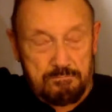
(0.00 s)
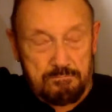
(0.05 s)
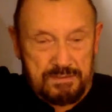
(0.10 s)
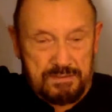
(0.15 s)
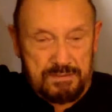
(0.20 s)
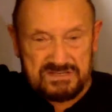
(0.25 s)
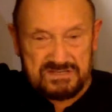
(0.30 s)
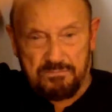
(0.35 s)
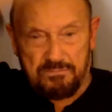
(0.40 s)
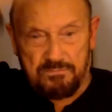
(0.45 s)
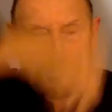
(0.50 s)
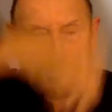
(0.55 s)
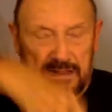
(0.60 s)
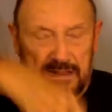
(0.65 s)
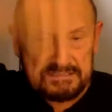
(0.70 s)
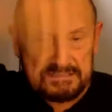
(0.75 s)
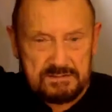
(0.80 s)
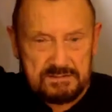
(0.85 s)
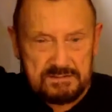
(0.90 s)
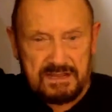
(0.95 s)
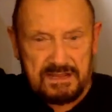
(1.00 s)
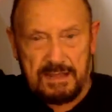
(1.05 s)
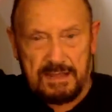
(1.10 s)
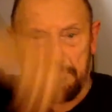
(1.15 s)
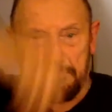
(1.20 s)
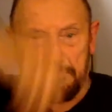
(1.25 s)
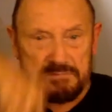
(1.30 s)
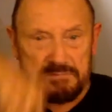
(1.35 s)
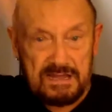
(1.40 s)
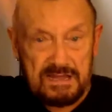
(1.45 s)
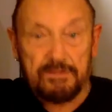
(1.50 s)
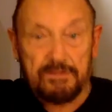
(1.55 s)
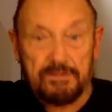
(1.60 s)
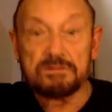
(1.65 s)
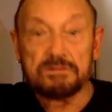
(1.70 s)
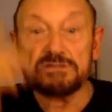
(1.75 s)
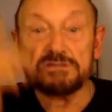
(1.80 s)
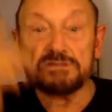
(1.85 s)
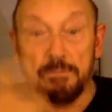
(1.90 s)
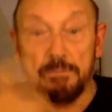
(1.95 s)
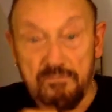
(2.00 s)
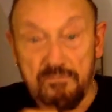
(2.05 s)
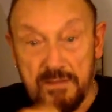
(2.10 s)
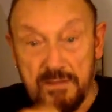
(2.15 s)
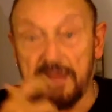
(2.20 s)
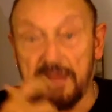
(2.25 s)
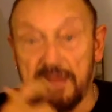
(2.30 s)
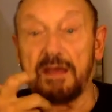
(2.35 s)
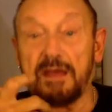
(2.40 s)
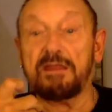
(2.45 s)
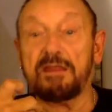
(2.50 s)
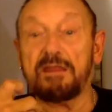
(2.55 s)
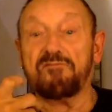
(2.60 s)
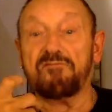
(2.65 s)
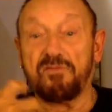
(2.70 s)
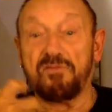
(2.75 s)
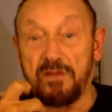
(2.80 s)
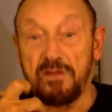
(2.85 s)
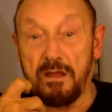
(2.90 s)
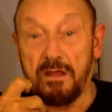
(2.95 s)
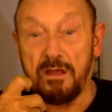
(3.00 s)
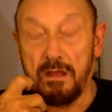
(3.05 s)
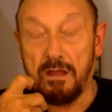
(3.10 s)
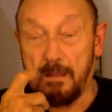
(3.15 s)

bits of plaster came down on top of me and everything.